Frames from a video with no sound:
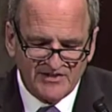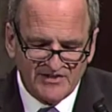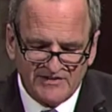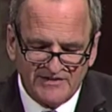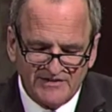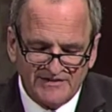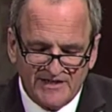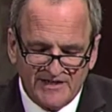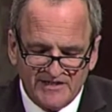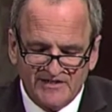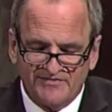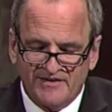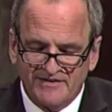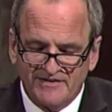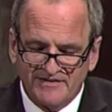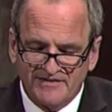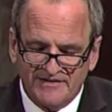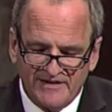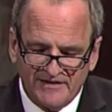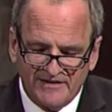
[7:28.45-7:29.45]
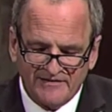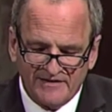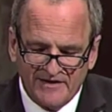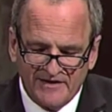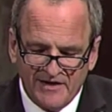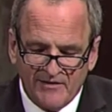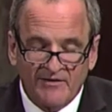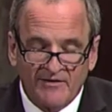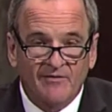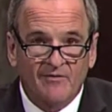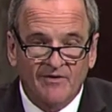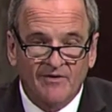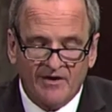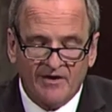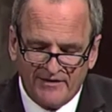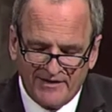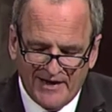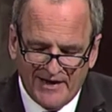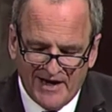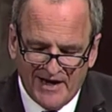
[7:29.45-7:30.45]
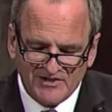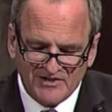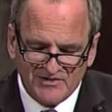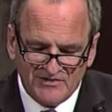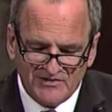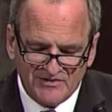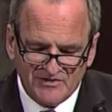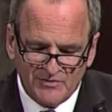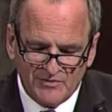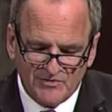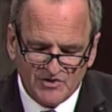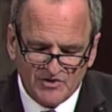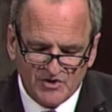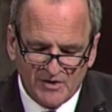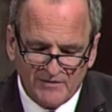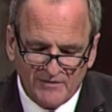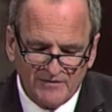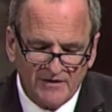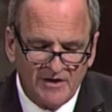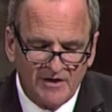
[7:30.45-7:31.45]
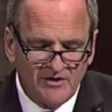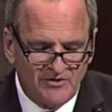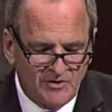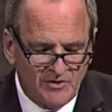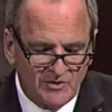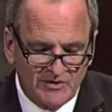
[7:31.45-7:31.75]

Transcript: invitation to testify today at the hearing regarding actions to ensure